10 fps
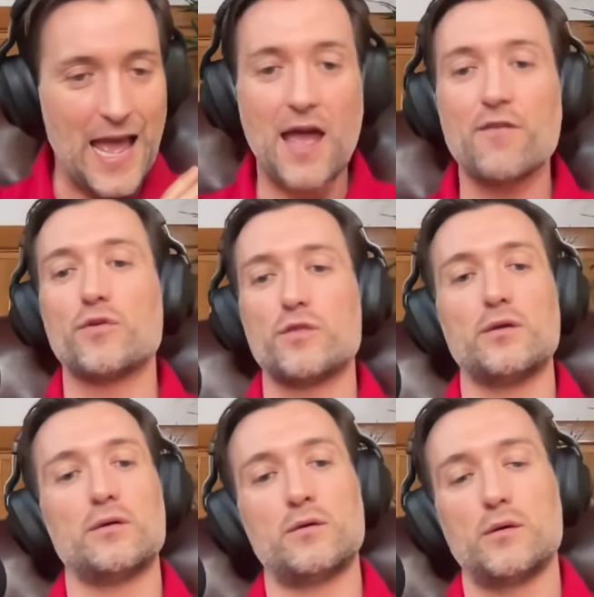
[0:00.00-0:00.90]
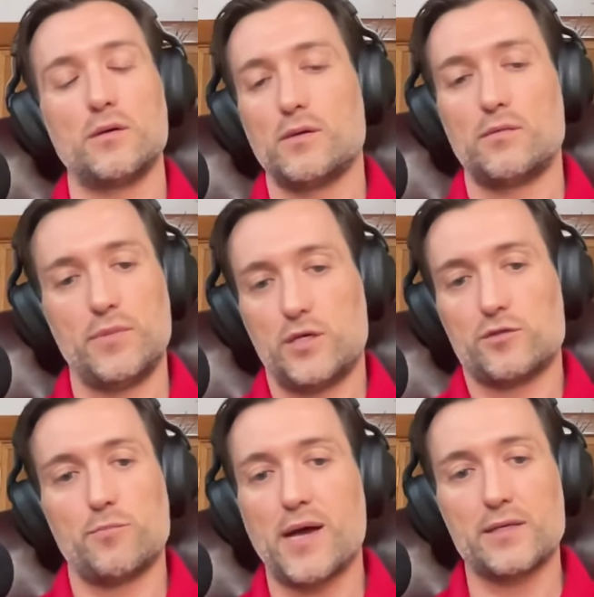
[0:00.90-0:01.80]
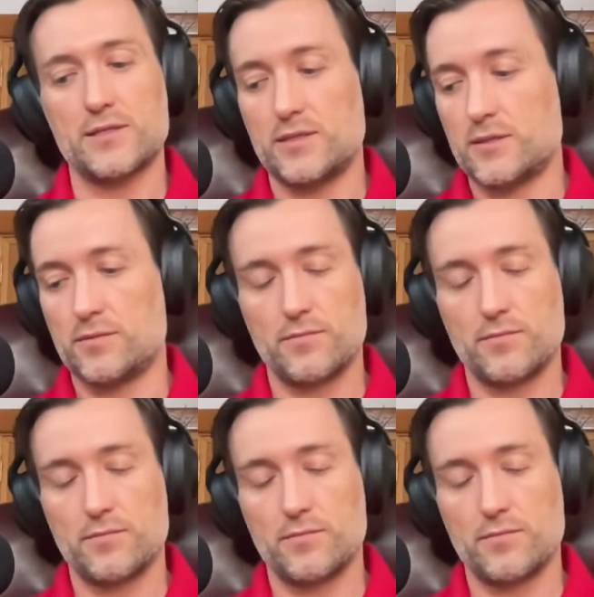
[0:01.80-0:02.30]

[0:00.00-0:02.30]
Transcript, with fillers: everything because the bias is